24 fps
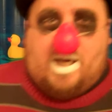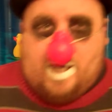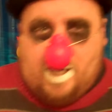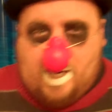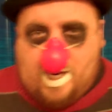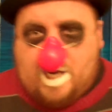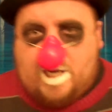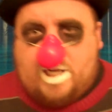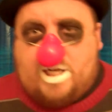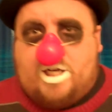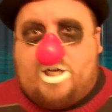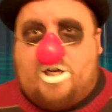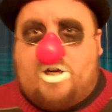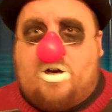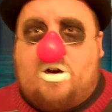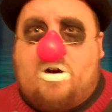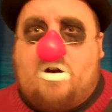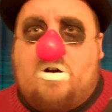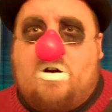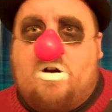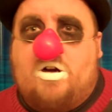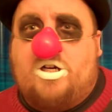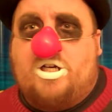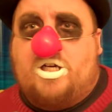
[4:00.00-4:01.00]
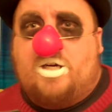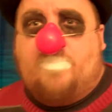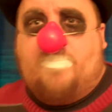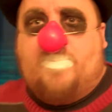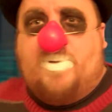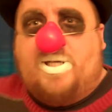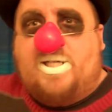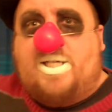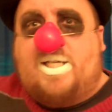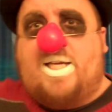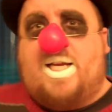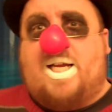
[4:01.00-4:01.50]
Yes, your
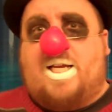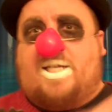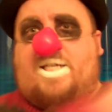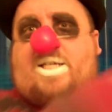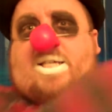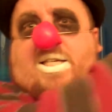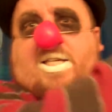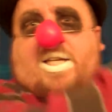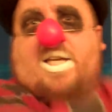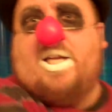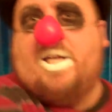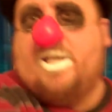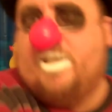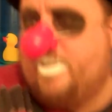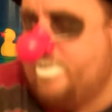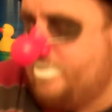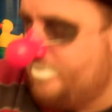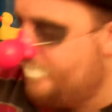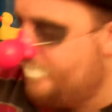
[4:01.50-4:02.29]
lordship, it's east.